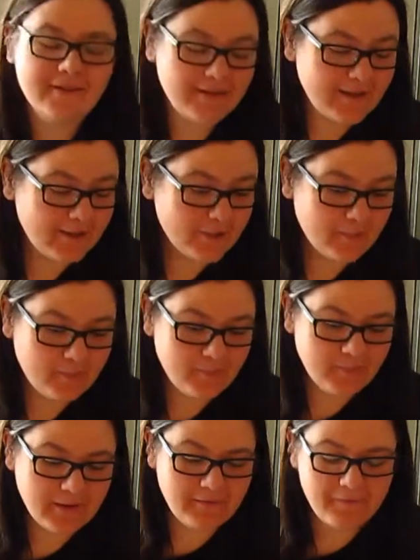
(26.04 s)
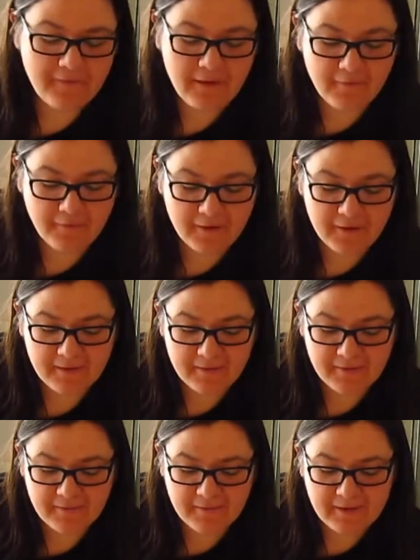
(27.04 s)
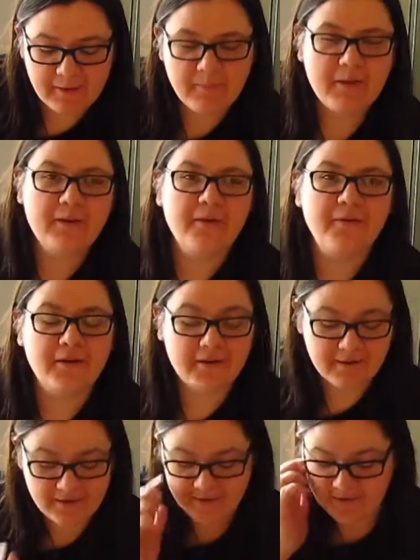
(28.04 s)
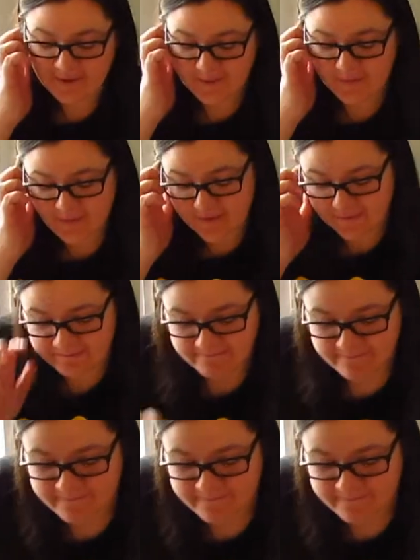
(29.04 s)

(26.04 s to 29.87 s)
find like my favorite like bit of art in there, but